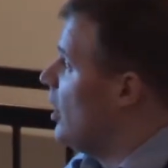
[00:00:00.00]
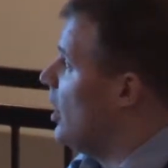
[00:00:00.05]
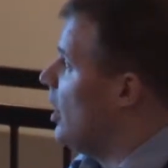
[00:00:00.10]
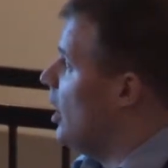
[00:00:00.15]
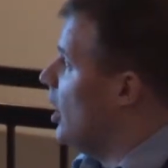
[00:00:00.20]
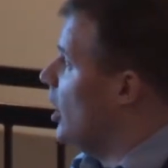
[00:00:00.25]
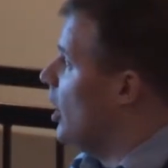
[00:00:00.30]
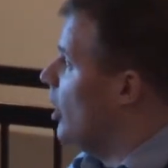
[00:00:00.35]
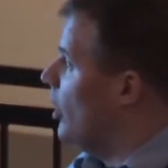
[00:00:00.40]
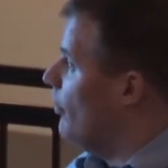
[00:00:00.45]

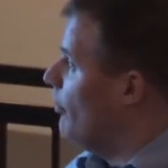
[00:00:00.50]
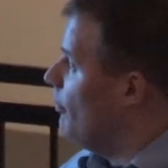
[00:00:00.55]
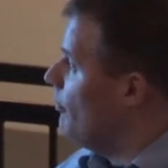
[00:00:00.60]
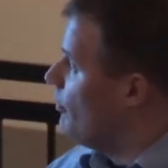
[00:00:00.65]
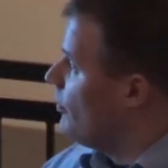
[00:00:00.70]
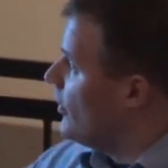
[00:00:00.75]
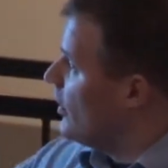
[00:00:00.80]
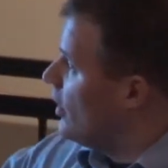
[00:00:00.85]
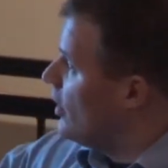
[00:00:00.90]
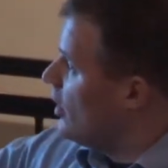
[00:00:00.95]

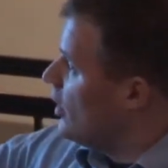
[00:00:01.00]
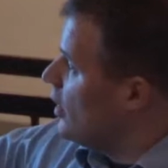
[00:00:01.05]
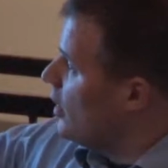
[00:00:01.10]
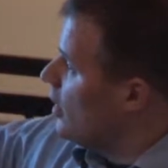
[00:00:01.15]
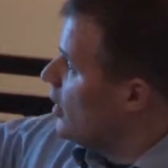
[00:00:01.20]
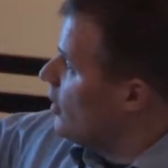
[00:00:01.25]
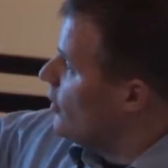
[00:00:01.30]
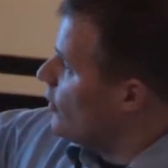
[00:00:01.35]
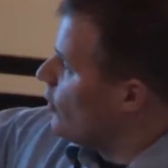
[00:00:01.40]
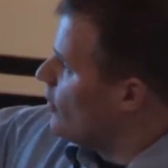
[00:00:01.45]

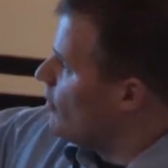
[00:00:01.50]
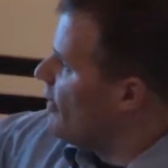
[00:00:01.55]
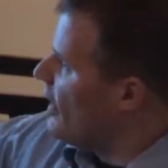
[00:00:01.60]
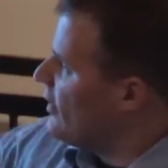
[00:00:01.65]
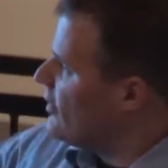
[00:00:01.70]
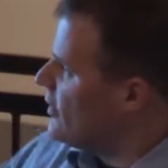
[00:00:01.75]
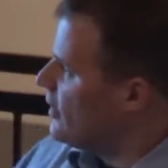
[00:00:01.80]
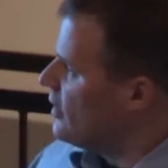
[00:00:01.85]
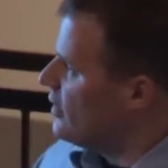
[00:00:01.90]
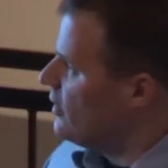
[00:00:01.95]
So the
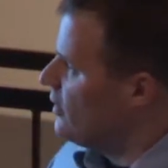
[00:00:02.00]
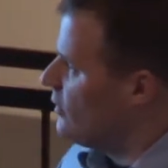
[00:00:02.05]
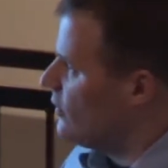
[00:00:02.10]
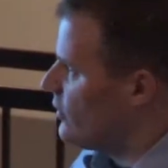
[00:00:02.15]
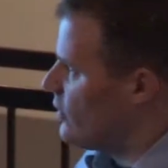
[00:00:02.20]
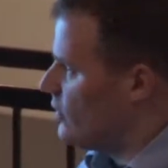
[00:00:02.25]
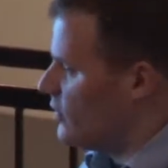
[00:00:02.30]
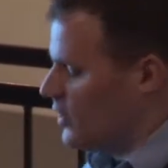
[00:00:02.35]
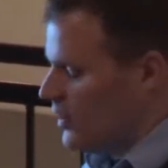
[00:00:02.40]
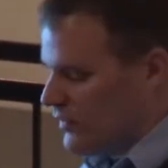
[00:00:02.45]
method
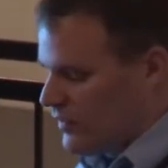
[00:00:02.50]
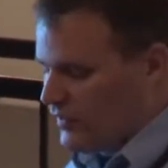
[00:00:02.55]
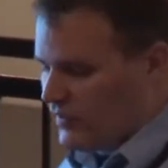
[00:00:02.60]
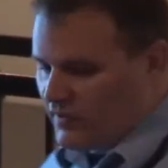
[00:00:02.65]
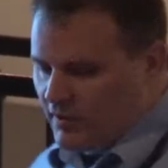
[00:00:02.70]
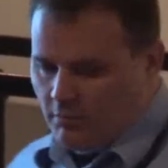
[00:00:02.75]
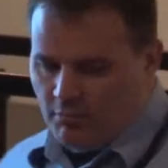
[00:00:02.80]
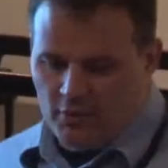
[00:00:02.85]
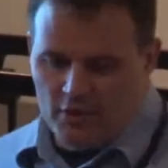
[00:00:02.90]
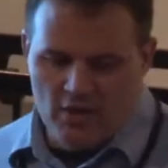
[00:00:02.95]
is, it's as
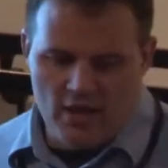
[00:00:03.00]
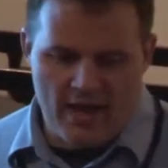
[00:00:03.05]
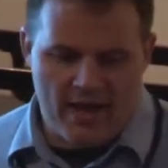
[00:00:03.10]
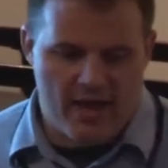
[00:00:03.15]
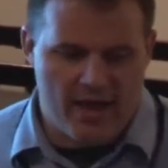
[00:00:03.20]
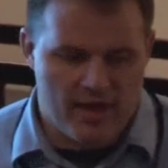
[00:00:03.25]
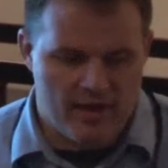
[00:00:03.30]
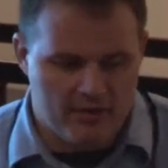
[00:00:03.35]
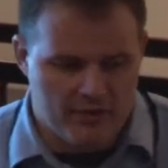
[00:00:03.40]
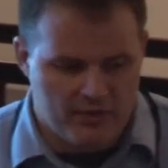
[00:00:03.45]
simple
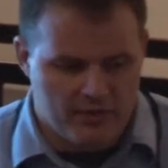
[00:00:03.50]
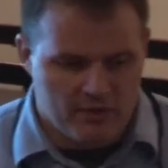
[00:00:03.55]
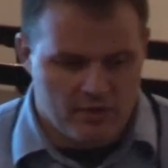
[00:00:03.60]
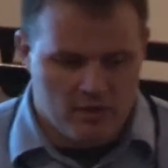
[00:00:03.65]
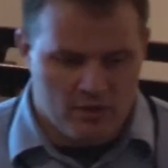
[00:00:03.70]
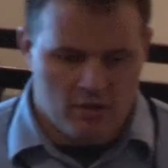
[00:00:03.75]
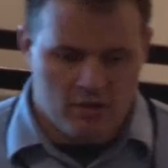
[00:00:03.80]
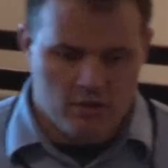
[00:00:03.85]
as